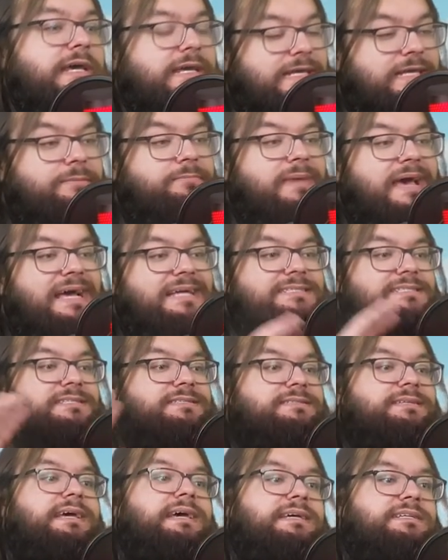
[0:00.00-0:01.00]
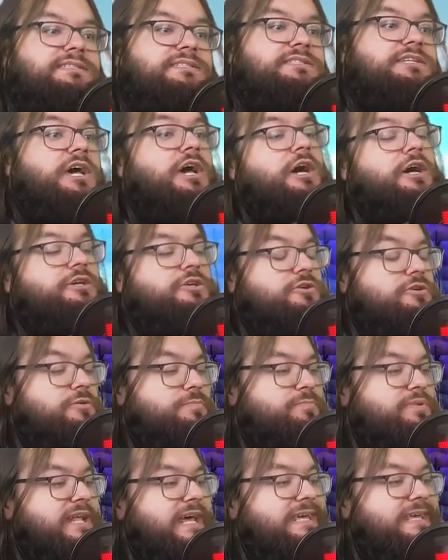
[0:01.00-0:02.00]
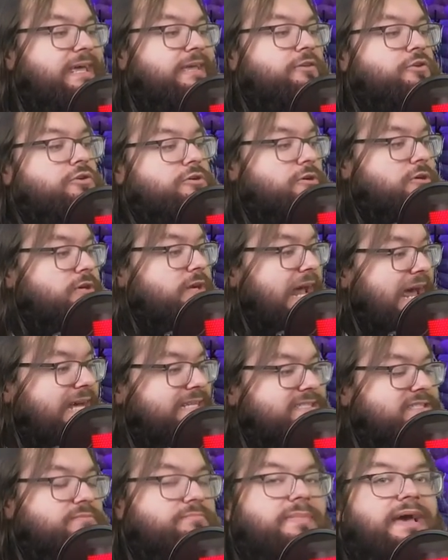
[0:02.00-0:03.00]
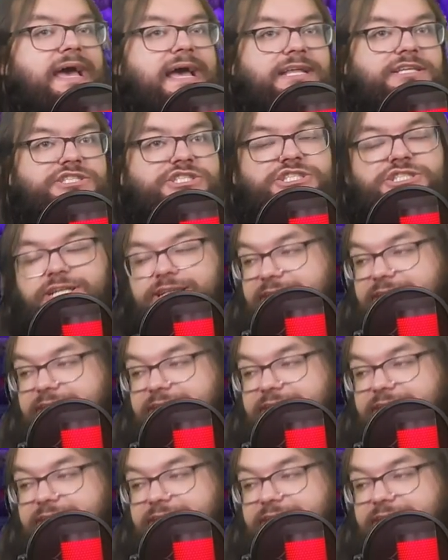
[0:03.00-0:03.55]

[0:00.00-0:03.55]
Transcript: Imagine this, you're playing your last match,